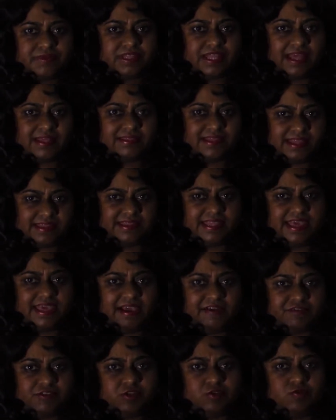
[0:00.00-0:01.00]
And then
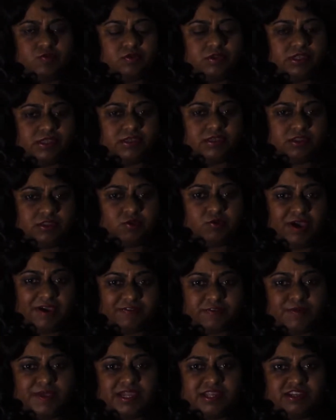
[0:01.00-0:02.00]
you
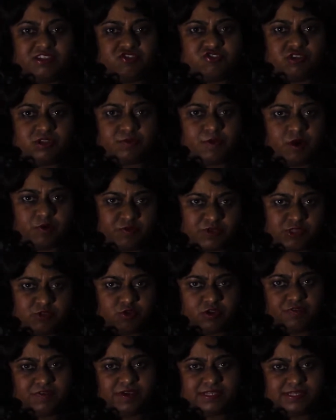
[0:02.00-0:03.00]
have to make a decision about which
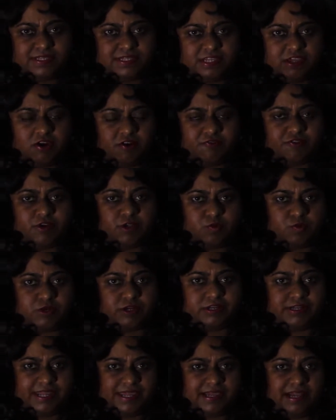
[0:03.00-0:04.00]
university offer you want
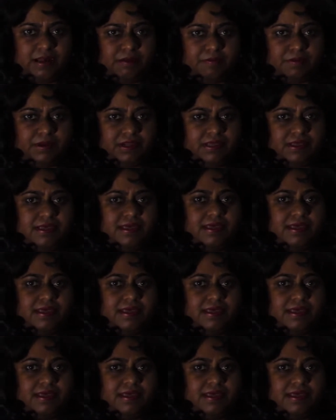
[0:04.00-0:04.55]
to take up.